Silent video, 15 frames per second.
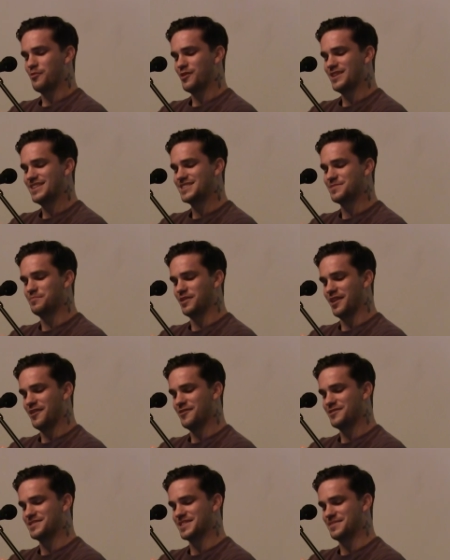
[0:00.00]
a breeze
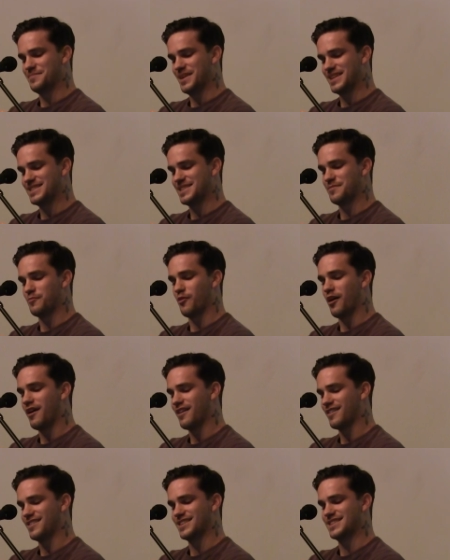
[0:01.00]
blows and makes him
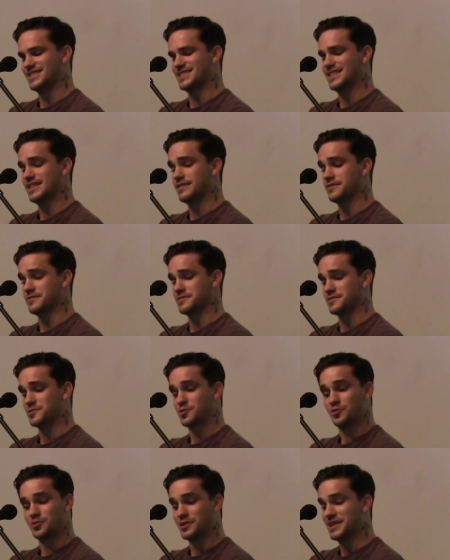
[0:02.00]
rock on his heels.
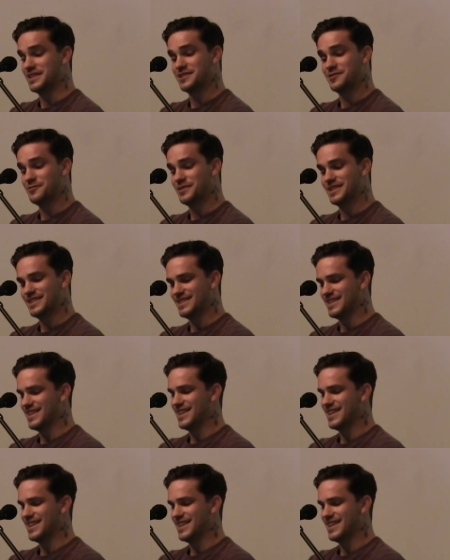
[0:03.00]
Could he do it?